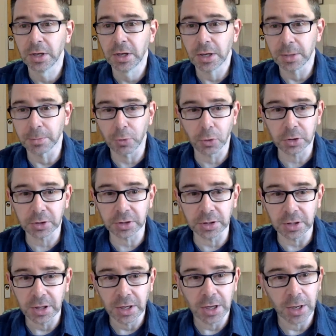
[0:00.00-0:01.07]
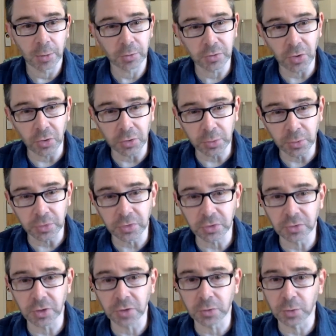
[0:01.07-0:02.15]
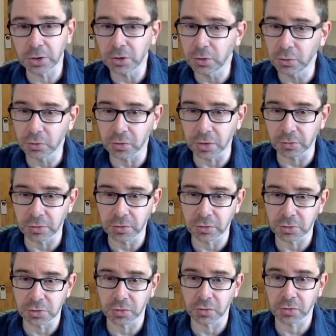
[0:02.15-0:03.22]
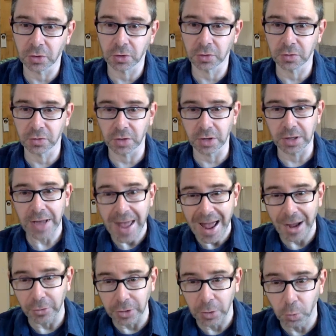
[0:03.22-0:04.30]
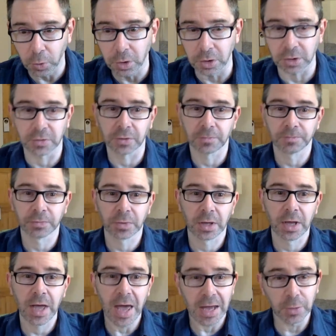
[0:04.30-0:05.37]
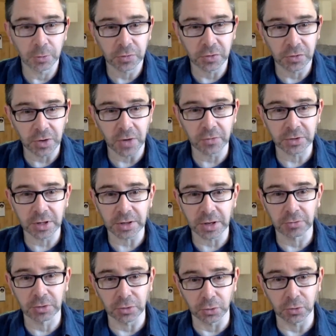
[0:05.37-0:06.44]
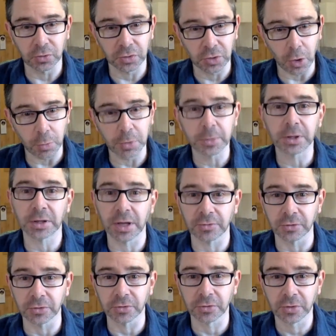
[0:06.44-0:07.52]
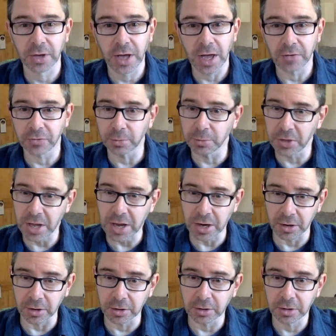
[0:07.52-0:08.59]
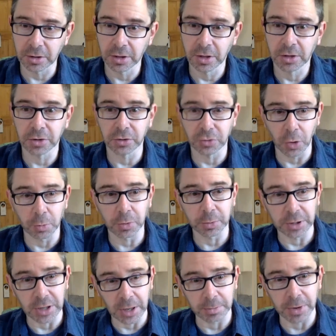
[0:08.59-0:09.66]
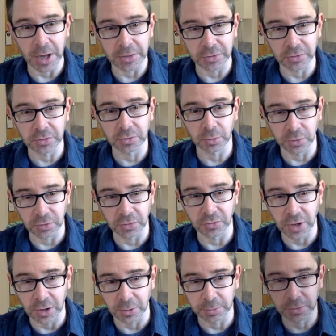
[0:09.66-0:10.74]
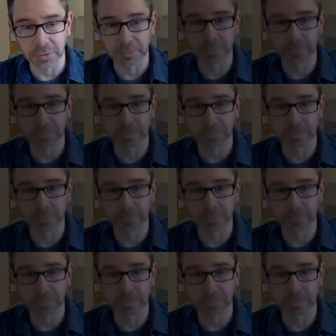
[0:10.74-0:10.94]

Importantly, it was only once the drugs were in use that researchers started studying how they worked. And it was discovered that they reduced dopamine levels. And from there, the dopamine hypothesis was developed.